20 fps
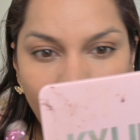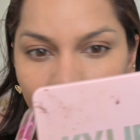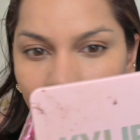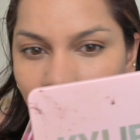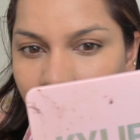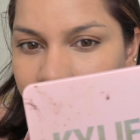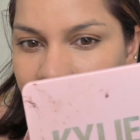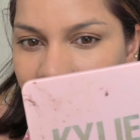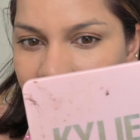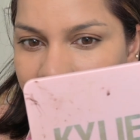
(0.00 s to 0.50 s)

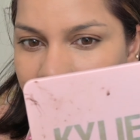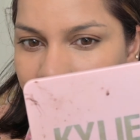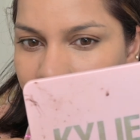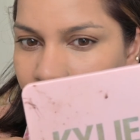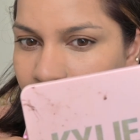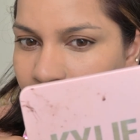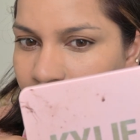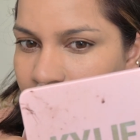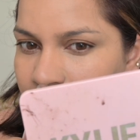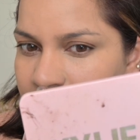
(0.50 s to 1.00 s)
On my
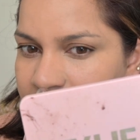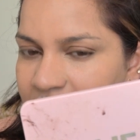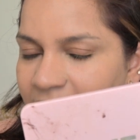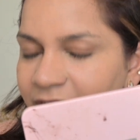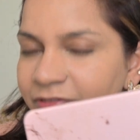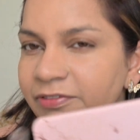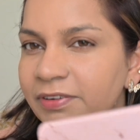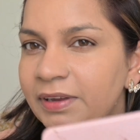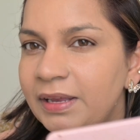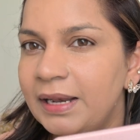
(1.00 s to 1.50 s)
nose, I
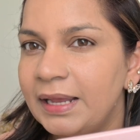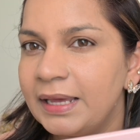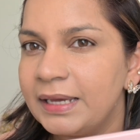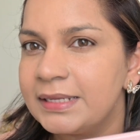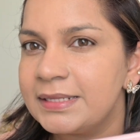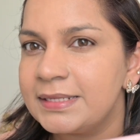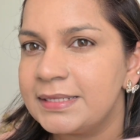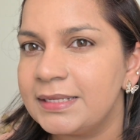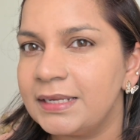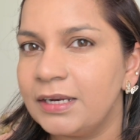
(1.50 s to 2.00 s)
feel like
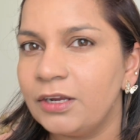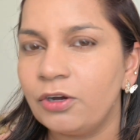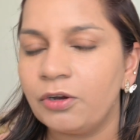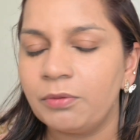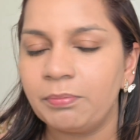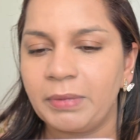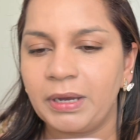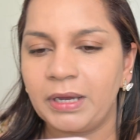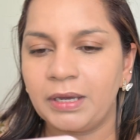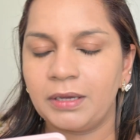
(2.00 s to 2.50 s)
it's sitting
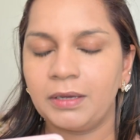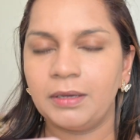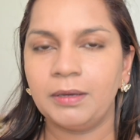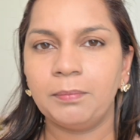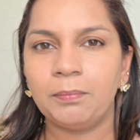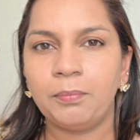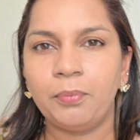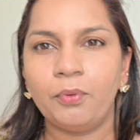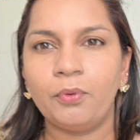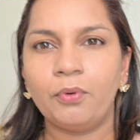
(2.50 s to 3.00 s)
on my
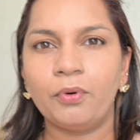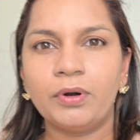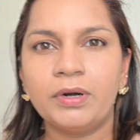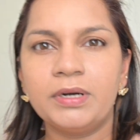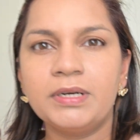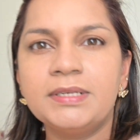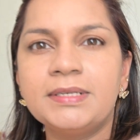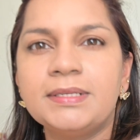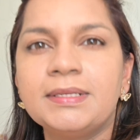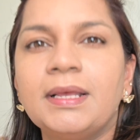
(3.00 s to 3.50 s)

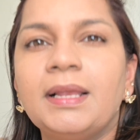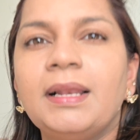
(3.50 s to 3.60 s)
pores.